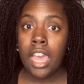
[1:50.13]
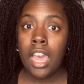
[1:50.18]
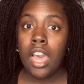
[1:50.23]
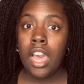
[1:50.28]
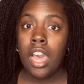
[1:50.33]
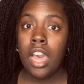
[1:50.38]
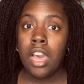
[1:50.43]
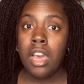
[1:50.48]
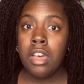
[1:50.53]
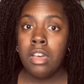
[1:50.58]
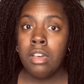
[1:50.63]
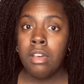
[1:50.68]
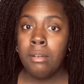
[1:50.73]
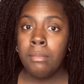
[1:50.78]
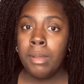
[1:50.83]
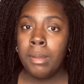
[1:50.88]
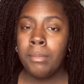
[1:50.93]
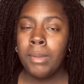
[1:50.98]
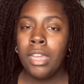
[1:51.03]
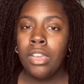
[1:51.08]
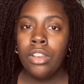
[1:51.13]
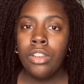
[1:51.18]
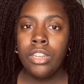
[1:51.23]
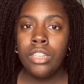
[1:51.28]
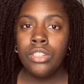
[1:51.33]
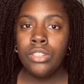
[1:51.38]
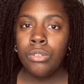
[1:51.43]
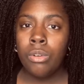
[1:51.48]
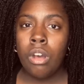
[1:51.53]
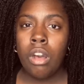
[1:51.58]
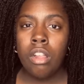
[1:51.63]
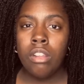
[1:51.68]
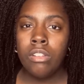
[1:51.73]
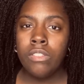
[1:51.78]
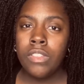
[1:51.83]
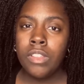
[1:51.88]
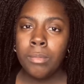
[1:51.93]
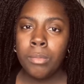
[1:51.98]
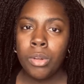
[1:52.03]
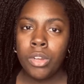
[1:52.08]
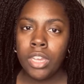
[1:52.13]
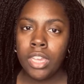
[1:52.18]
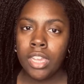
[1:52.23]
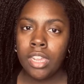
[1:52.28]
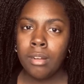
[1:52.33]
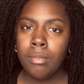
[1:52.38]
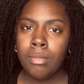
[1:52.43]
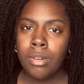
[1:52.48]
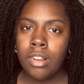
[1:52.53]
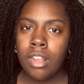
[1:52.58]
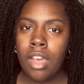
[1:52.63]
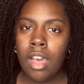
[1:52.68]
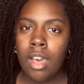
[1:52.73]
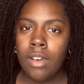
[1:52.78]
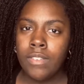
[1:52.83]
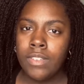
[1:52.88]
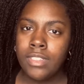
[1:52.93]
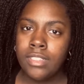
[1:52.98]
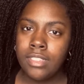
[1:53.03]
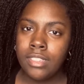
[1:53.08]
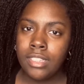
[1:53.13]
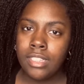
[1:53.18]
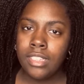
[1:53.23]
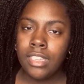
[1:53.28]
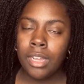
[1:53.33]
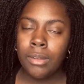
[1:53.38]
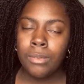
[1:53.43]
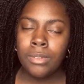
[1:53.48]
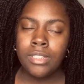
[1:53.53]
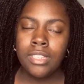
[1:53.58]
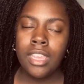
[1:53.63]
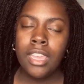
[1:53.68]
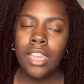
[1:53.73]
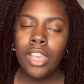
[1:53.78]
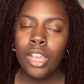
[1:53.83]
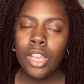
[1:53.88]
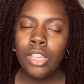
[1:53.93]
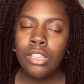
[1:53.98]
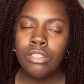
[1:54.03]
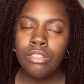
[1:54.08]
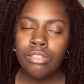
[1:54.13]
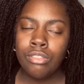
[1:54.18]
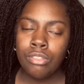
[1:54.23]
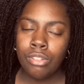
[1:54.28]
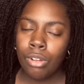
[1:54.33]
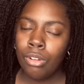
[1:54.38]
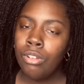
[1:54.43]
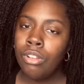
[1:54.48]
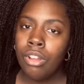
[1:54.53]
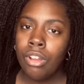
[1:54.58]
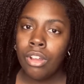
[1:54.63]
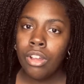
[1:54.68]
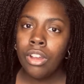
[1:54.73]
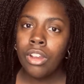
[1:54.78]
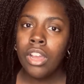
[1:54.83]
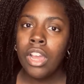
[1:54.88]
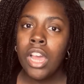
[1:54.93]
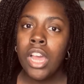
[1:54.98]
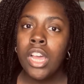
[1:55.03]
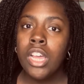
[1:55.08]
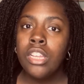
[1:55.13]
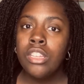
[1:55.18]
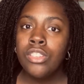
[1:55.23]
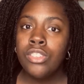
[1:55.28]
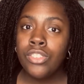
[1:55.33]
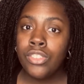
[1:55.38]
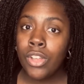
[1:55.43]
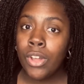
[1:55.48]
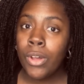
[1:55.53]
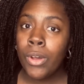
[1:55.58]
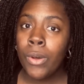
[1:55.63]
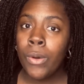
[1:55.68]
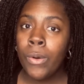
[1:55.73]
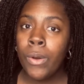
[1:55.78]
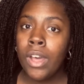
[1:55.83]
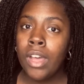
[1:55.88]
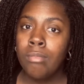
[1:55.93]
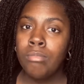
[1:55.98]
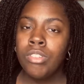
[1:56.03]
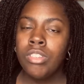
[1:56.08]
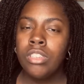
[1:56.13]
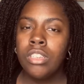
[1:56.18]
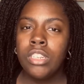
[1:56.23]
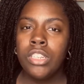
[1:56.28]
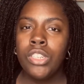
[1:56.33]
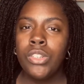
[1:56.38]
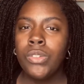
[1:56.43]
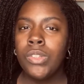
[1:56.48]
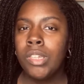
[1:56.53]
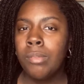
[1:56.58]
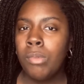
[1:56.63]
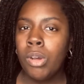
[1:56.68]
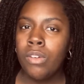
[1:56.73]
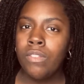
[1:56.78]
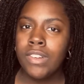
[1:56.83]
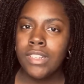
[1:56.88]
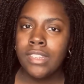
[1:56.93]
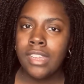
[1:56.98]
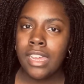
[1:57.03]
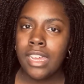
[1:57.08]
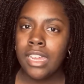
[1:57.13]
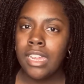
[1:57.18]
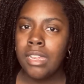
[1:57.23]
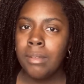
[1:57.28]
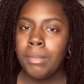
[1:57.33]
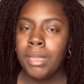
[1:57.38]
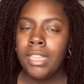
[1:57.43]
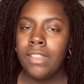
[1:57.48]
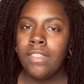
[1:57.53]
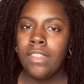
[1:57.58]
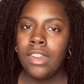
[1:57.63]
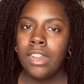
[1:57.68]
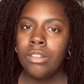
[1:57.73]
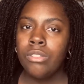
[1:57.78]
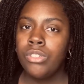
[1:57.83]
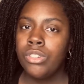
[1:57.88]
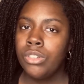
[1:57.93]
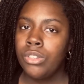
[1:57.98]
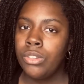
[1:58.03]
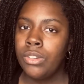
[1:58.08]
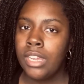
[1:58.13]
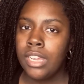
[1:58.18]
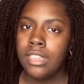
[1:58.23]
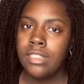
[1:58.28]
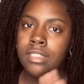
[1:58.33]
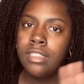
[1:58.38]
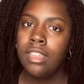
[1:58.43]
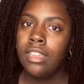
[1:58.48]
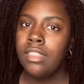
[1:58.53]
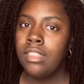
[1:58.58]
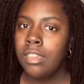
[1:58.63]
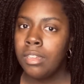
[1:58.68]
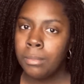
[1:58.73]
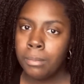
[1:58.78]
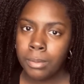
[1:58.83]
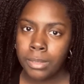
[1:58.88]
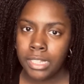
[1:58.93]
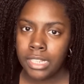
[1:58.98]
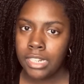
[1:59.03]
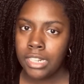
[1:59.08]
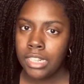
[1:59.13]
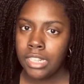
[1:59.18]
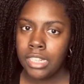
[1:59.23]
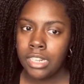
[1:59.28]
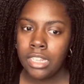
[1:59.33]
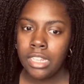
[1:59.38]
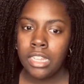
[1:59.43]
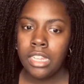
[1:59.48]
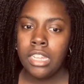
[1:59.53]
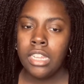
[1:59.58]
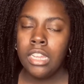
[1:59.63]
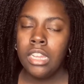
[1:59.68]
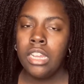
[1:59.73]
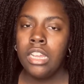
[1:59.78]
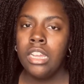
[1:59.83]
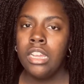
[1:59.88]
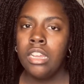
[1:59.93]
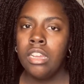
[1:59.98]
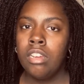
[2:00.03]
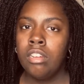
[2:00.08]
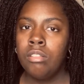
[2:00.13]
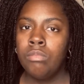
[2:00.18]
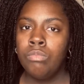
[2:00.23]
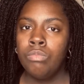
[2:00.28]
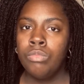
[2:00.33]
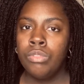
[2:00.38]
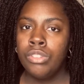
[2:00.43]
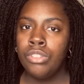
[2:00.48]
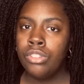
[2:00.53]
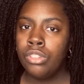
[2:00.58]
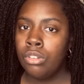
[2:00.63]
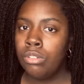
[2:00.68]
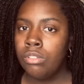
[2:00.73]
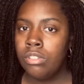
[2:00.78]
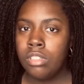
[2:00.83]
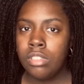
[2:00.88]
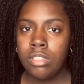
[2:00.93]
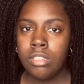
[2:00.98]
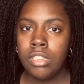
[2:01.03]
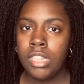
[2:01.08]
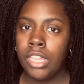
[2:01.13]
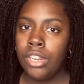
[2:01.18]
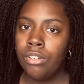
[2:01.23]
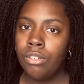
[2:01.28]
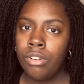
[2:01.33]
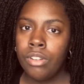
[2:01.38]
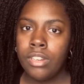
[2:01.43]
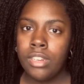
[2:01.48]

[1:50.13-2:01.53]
I'm not going to do all of them on camera. Obviously that would take so long, so I'm just going to do them over time, and then I'll show you guys like the completed results later on down